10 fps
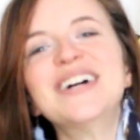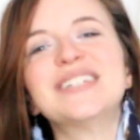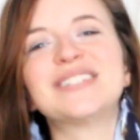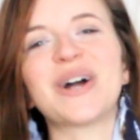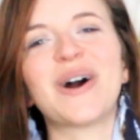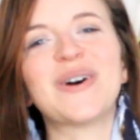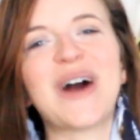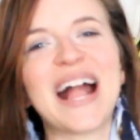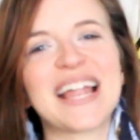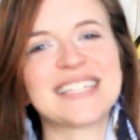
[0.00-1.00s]
So
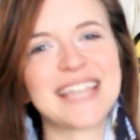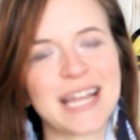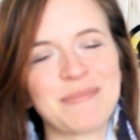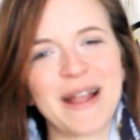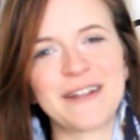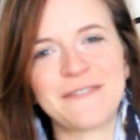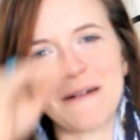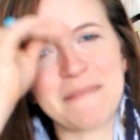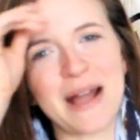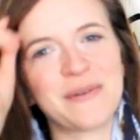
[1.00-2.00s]
I had to take a break
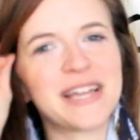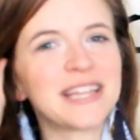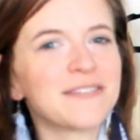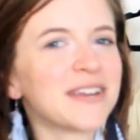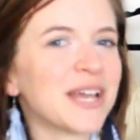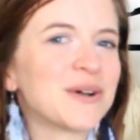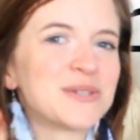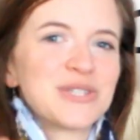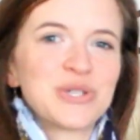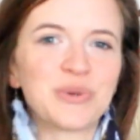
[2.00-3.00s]
from my weekly
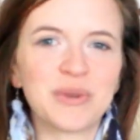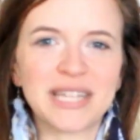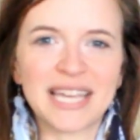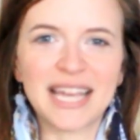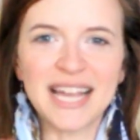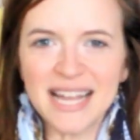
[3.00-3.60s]
videos to really